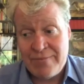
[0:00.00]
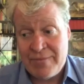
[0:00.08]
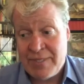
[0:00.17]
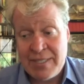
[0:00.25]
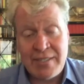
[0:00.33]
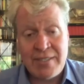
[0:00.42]

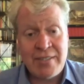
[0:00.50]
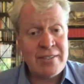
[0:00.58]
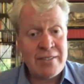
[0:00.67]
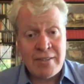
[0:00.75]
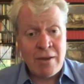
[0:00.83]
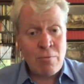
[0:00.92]
sisters
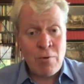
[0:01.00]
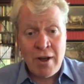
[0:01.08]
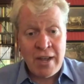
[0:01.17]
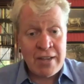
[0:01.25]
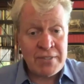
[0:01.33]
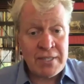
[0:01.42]
and their
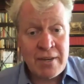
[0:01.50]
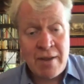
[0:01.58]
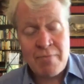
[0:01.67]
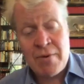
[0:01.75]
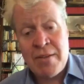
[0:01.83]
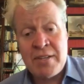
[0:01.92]
wives and their
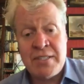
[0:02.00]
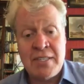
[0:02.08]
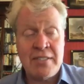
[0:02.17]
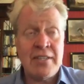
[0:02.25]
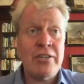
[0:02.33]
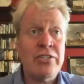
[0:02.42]
brothers,
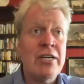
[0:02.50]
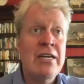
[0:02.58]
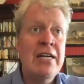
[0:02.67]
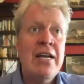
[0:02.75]
etc.